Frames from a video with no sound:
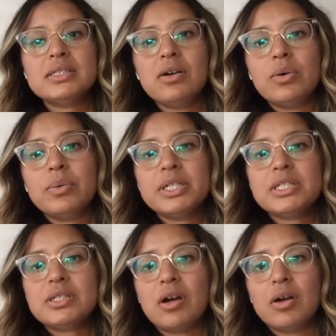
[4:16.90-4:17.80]
to always
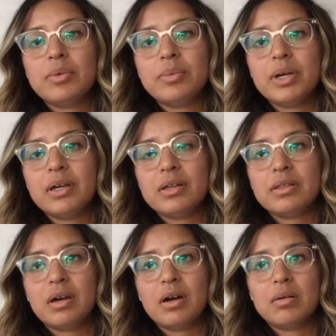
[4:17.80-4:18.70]
start with
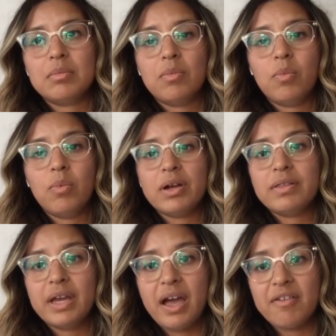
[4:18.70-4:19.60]
um, where
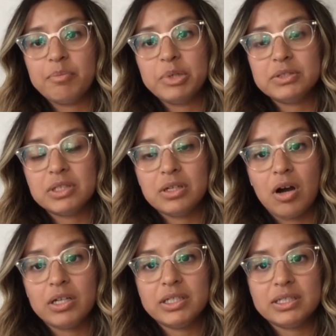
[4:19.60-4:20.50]
they have built an
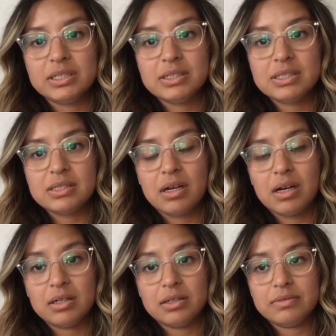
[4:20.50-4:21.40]
audience
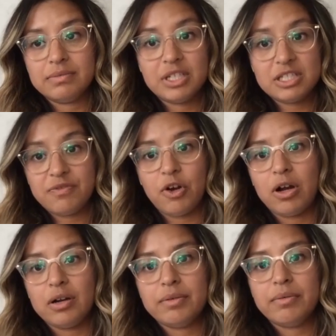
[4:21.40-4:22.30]
uh, thus
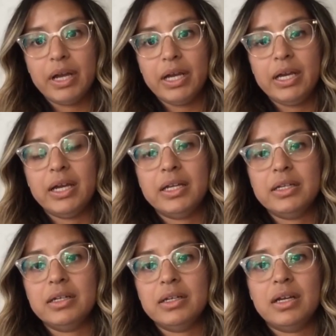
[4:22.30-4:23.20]
far, right?
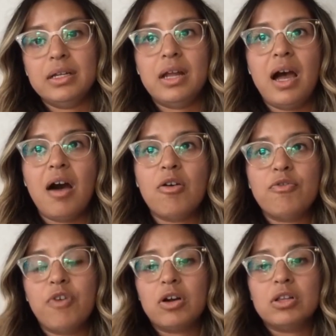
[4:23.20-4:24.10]
And, and how
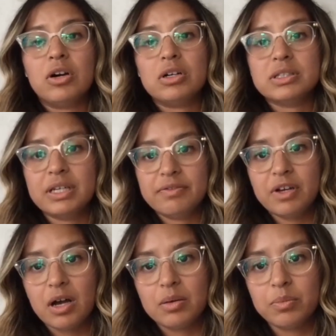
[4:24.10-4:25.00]
far along they've
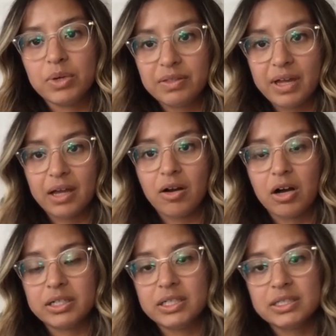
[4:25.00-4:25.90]
come with that
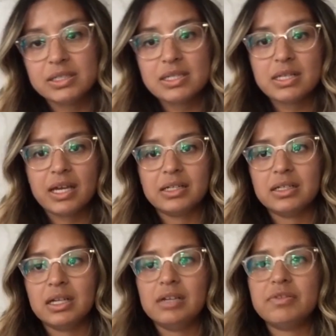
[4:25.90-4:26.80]
audience.
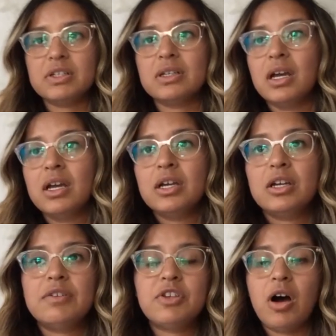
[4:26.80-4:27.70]
And even
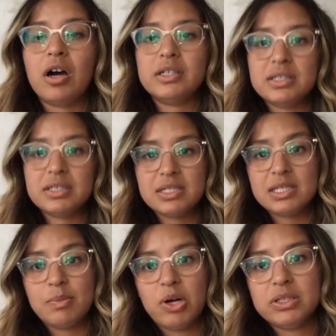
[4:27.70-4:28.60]
if the audience is
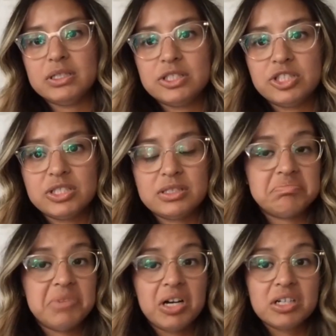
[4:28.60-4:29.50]
small as just
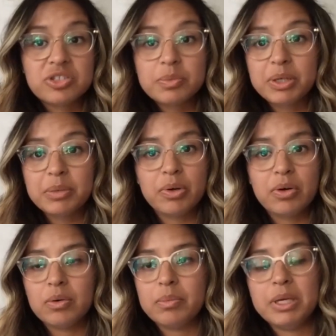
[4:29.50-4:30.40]
one hundred
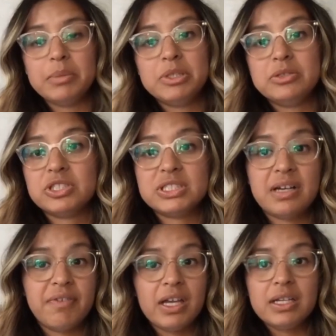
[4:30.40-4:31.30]
people, maybe you just
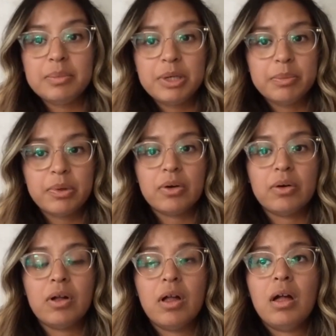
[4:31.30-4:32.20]
have eighty people.